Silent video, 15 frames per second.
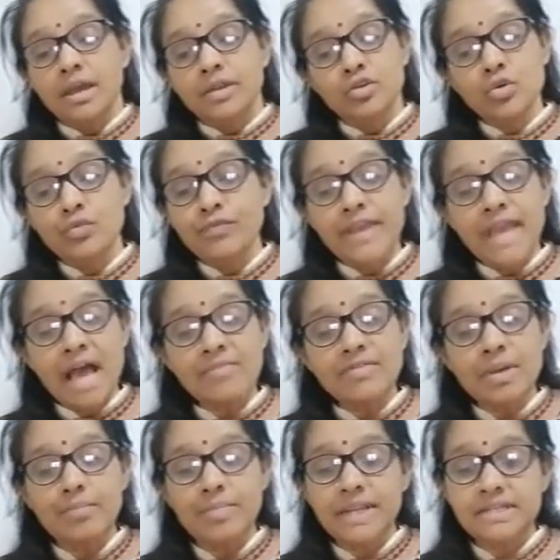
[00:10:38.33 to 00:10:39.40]
So we have
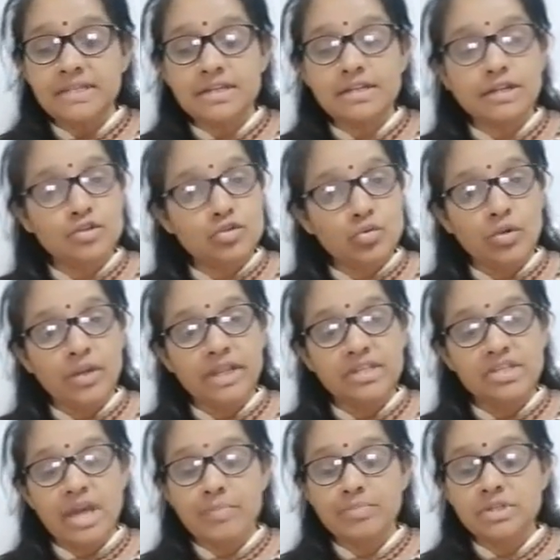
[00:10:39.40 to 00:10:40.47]
completed controlling
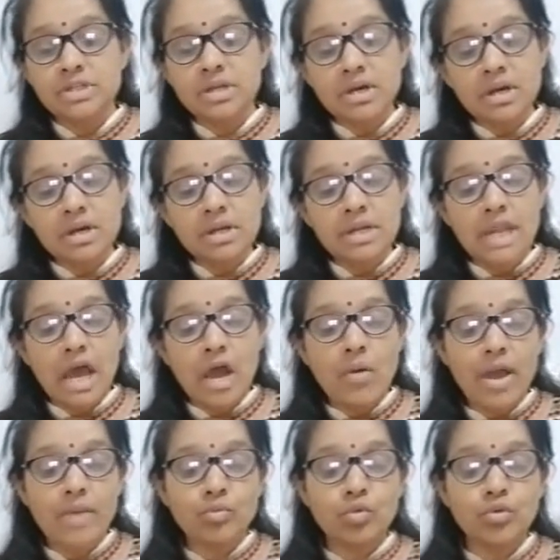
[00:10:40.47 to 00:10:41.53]
chapter. Now
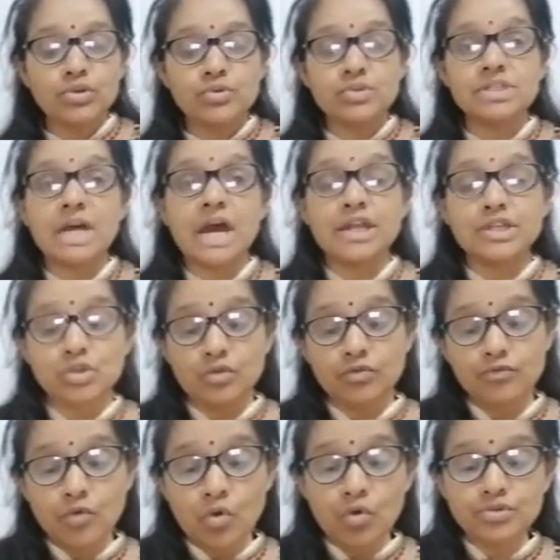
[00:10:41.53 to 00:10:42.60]
I'm going to start your
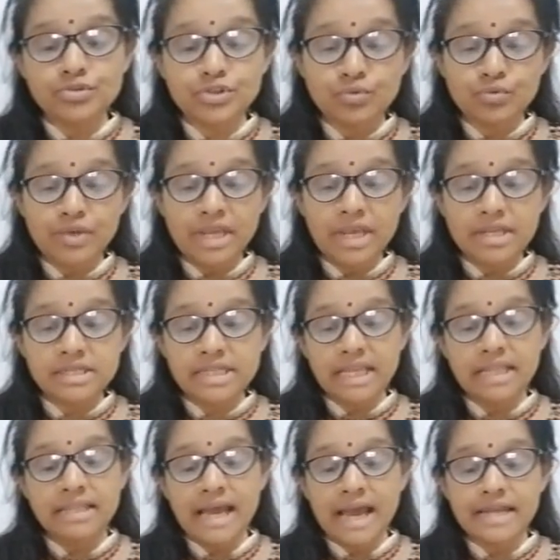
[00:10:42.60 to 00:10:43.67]
4th unit.
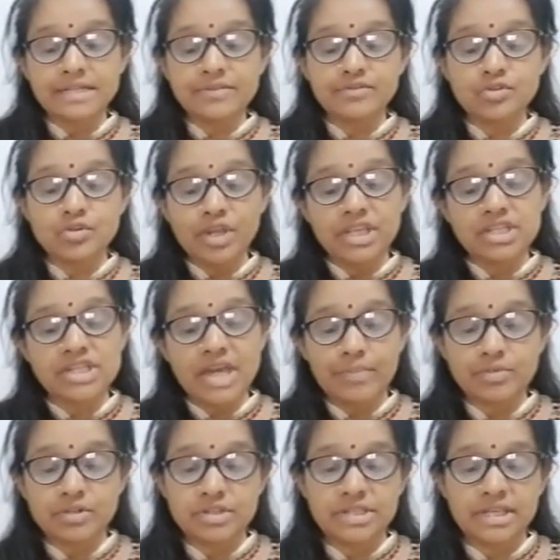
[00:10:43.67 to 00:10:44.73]
In that 3
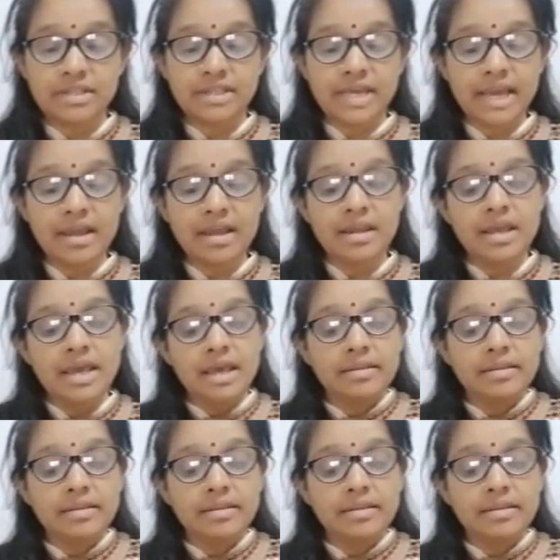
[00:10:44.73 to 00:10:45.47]
chapters are there.